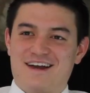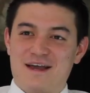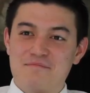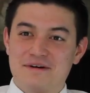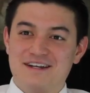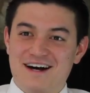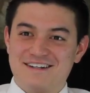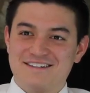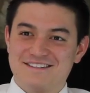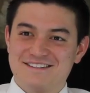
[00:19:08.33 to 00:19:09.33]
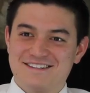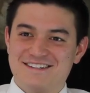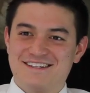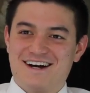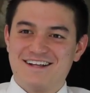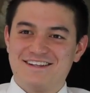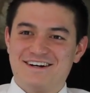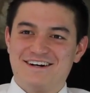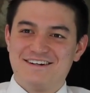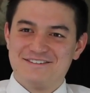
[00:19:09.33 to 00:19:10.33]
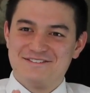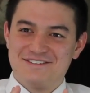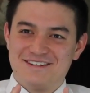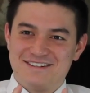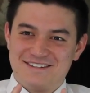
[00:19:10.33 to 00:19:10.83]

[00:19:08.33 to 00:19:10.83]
Empanadas. I love